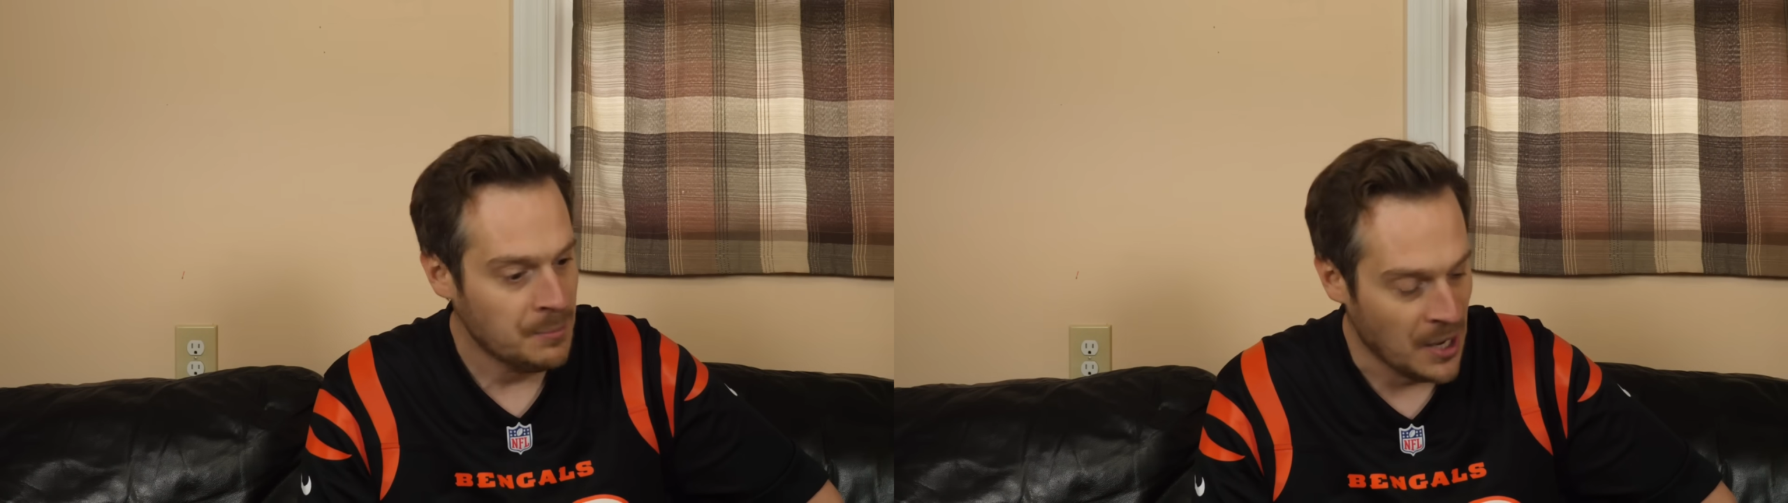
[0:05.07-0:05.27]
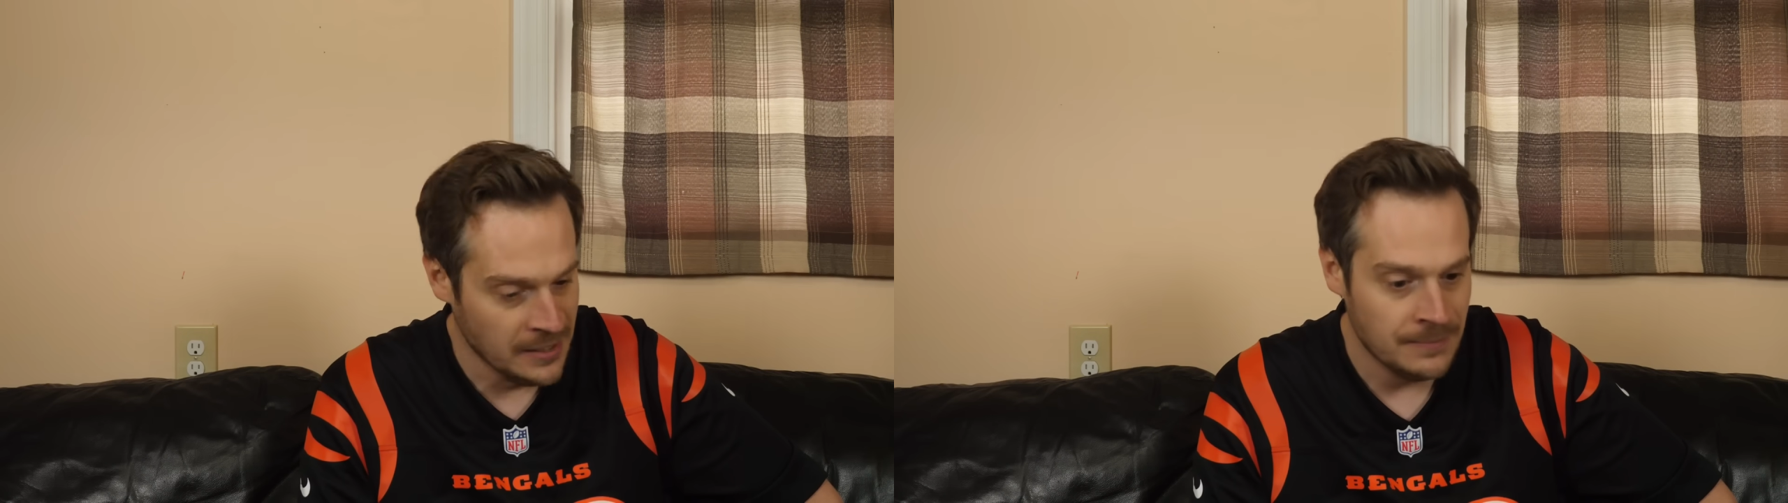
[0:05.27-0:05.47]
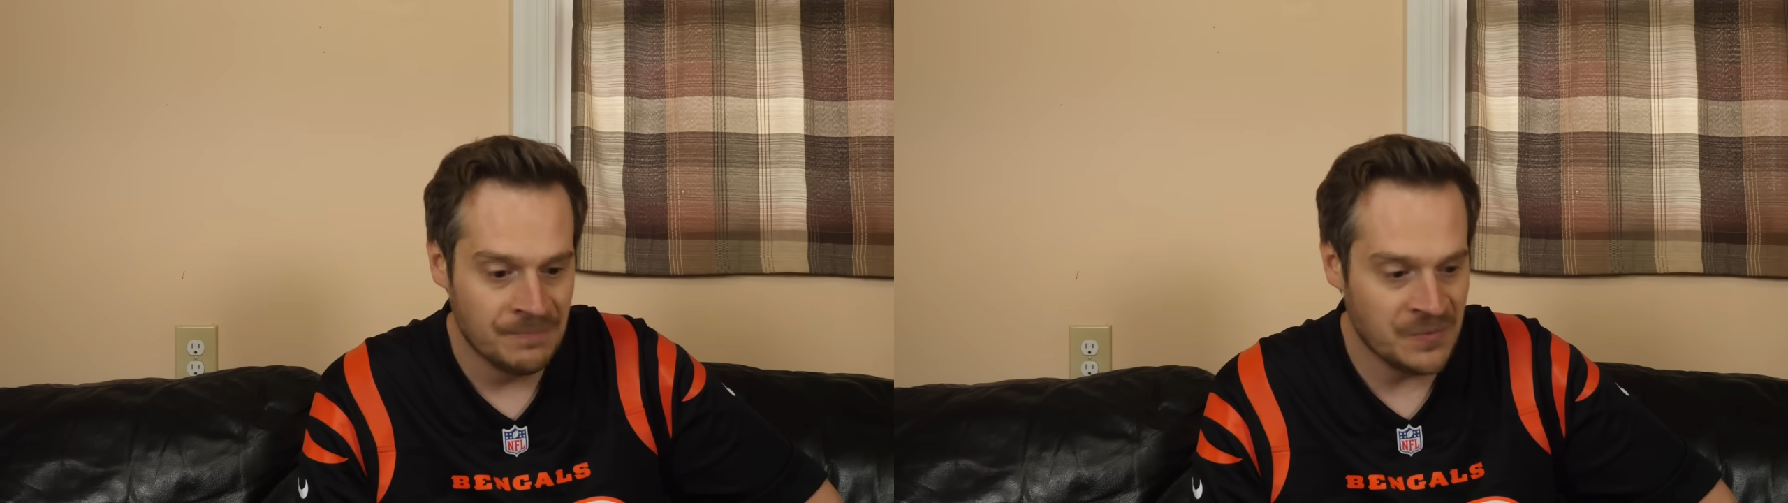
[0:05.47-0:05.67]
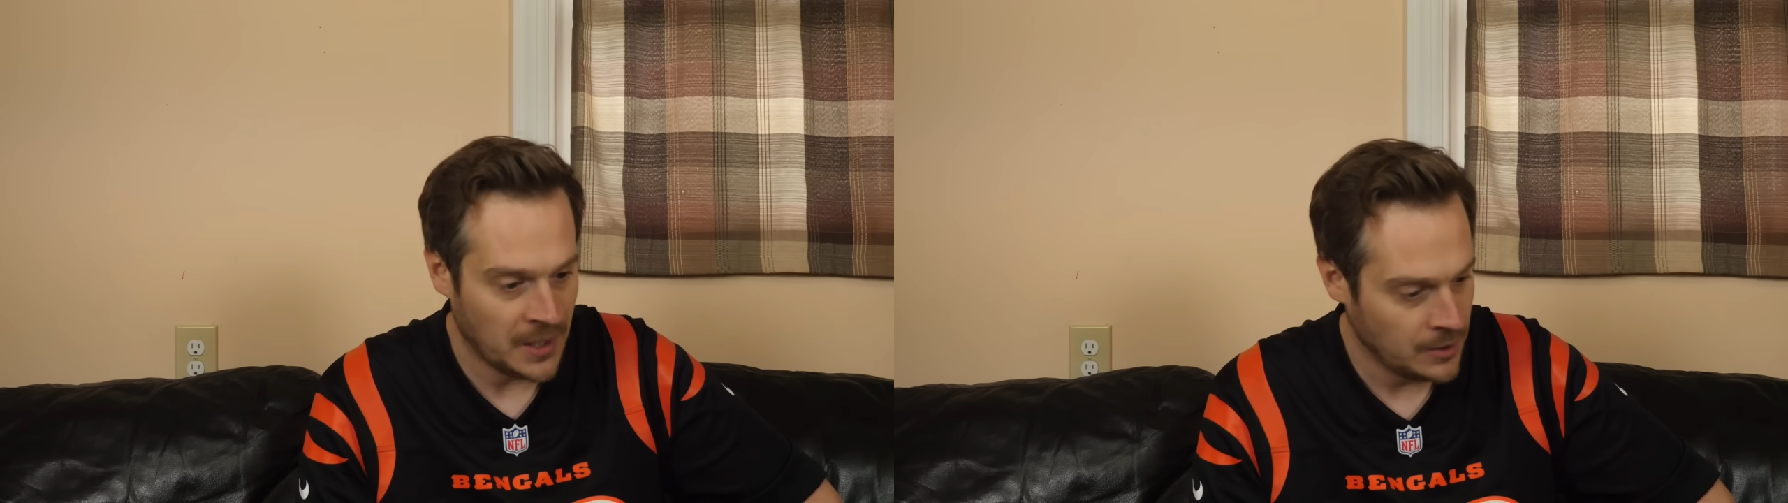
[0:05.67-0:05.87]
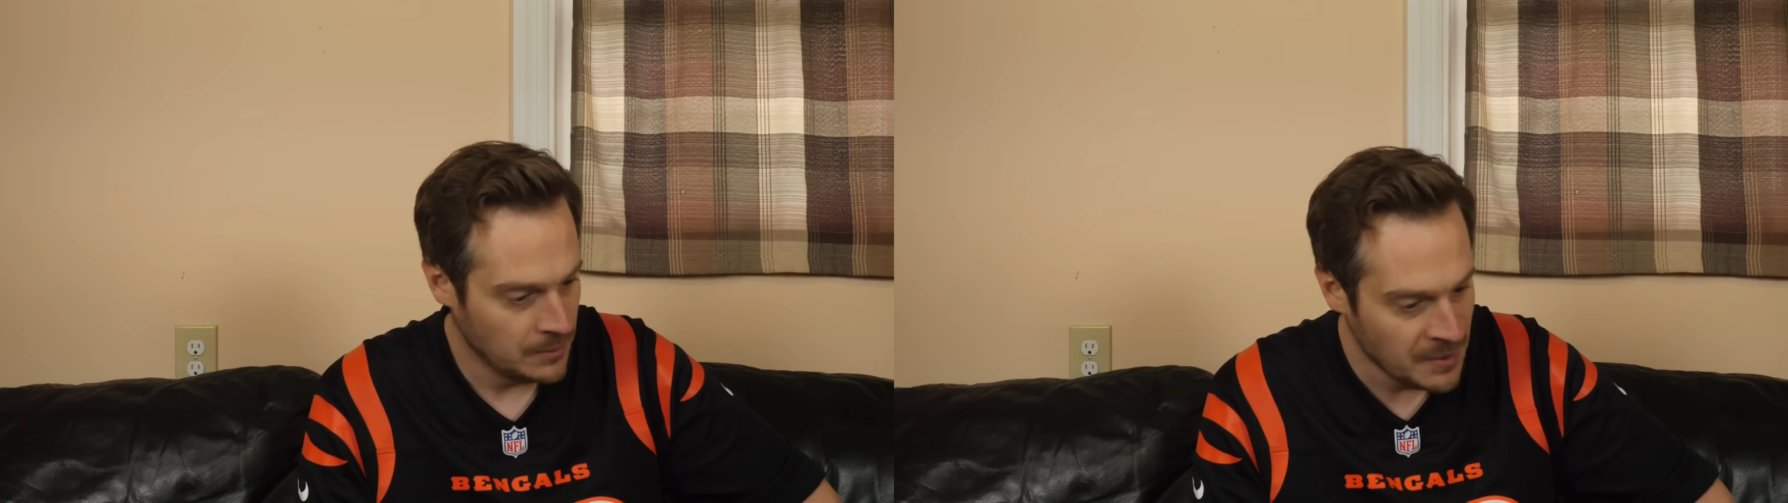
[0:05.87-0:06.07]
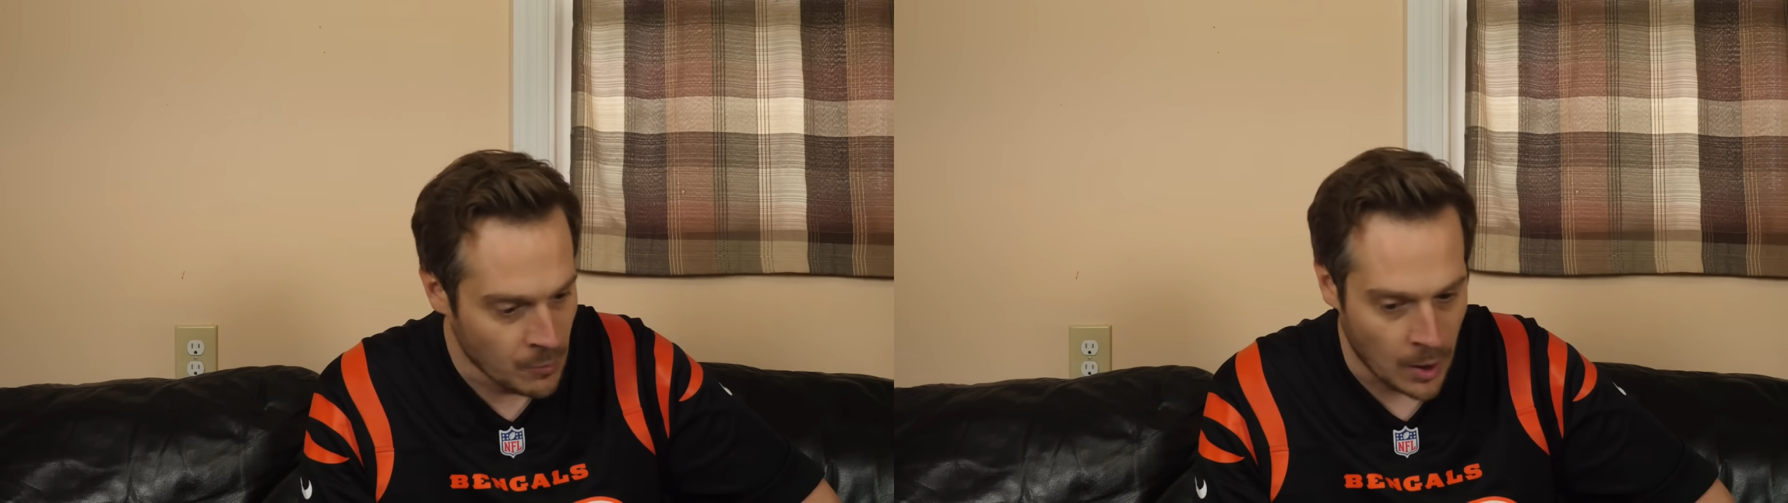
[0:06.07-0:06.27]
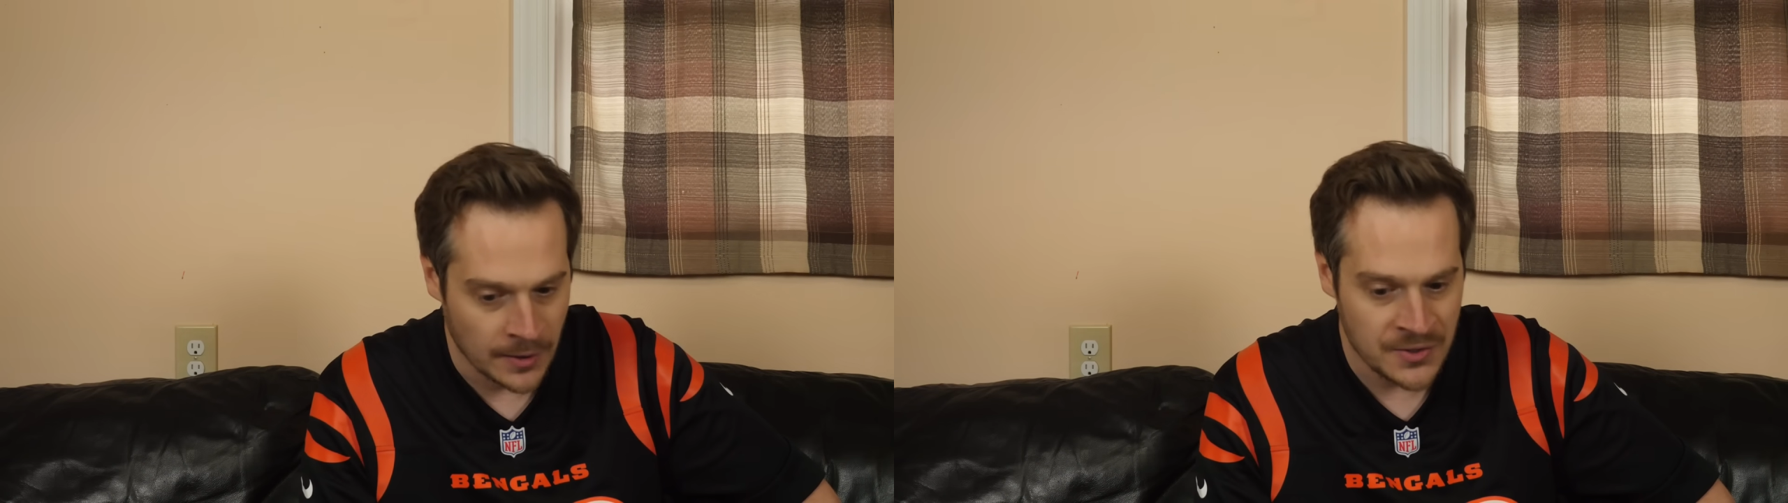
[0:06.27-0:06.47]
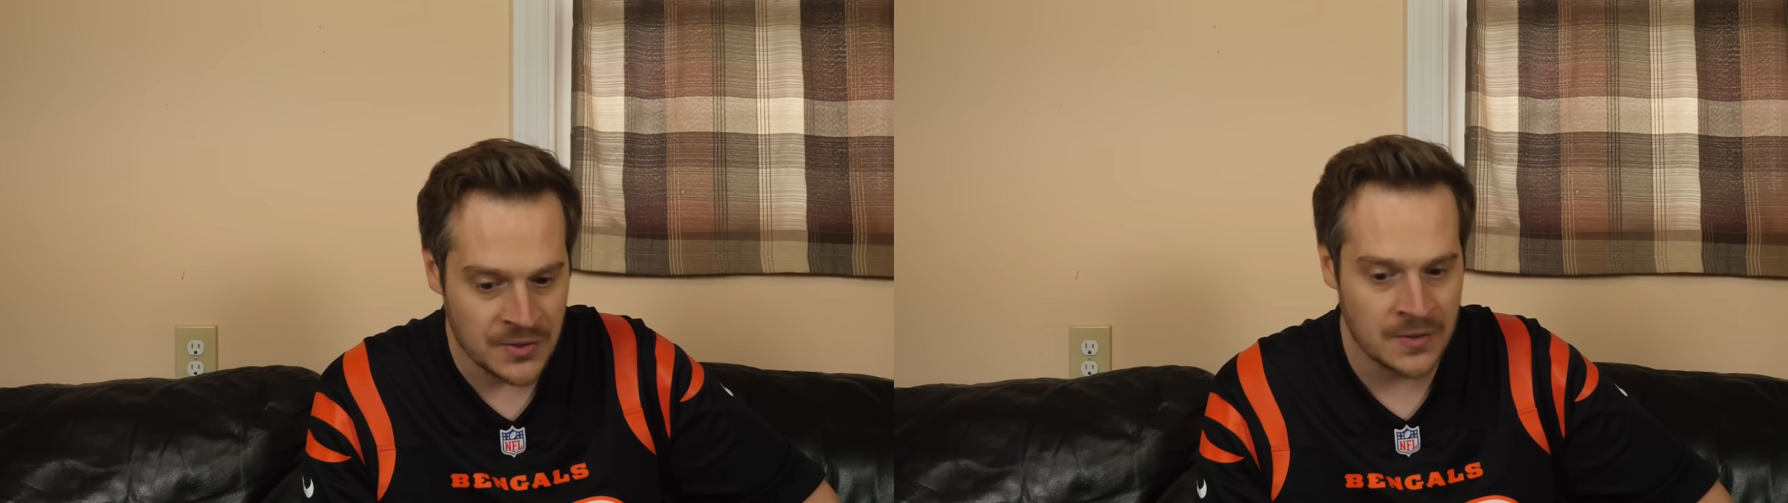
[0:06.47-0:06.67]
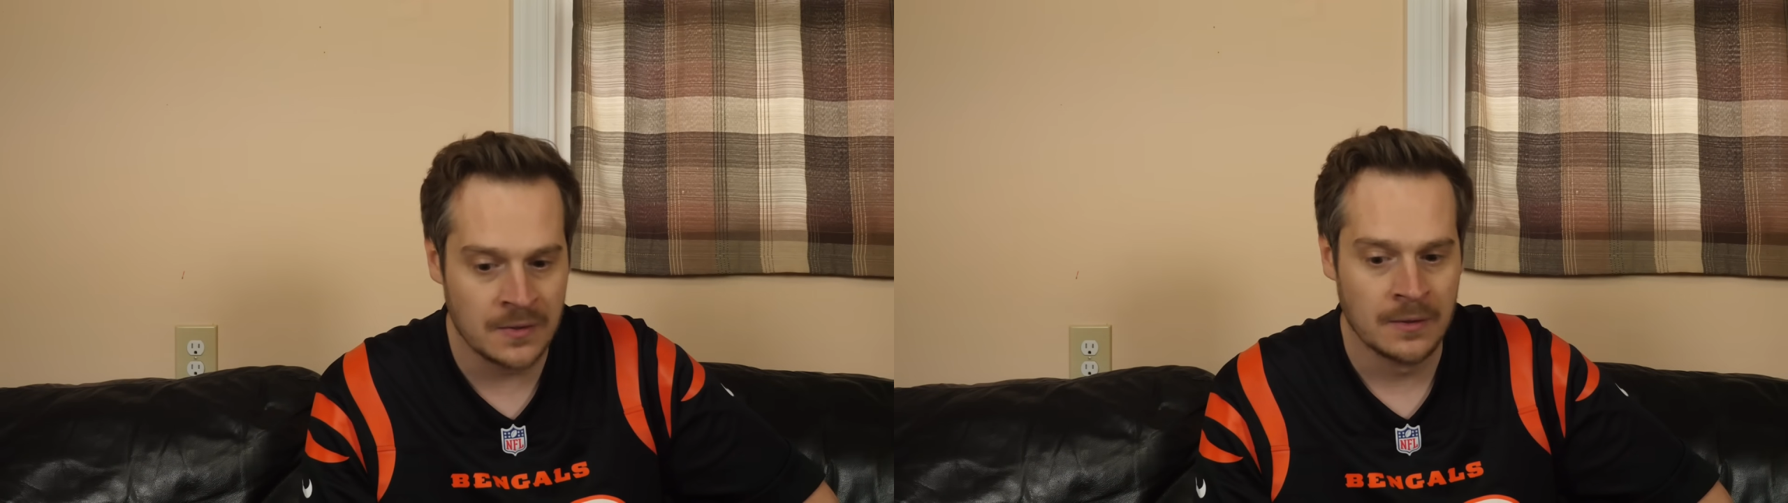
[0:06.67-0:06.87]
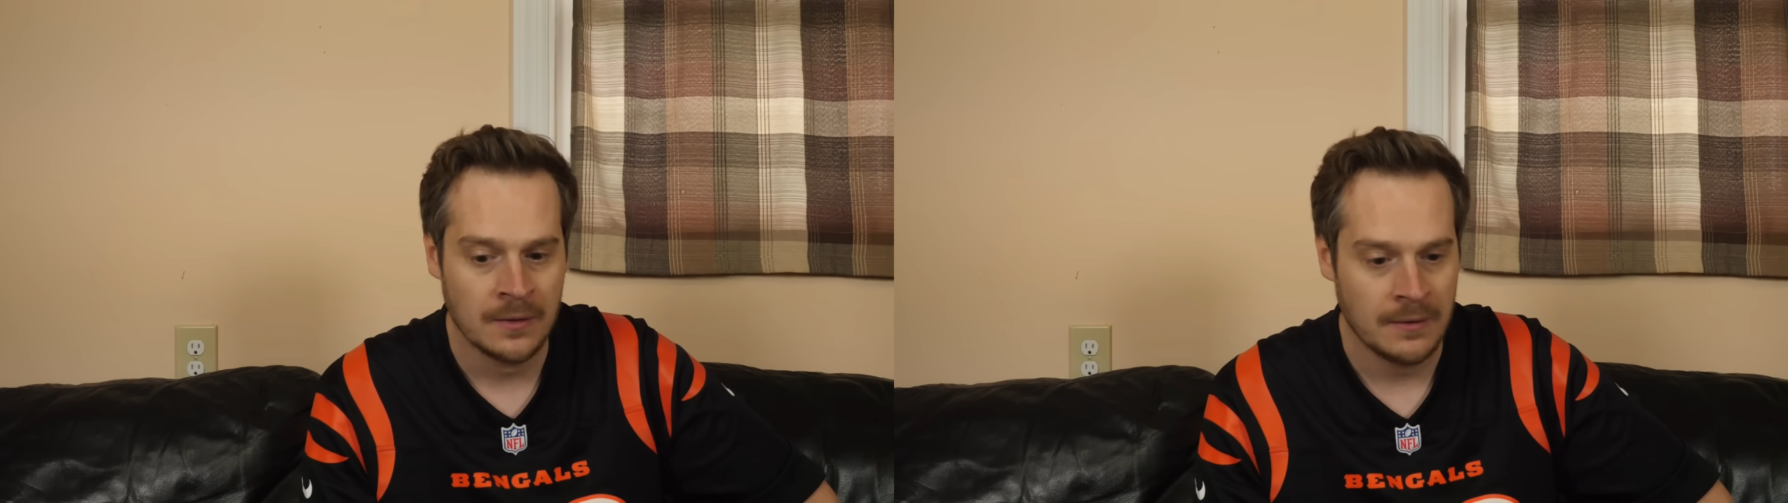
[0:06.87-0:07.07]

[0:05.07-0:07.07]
But it could have been worse,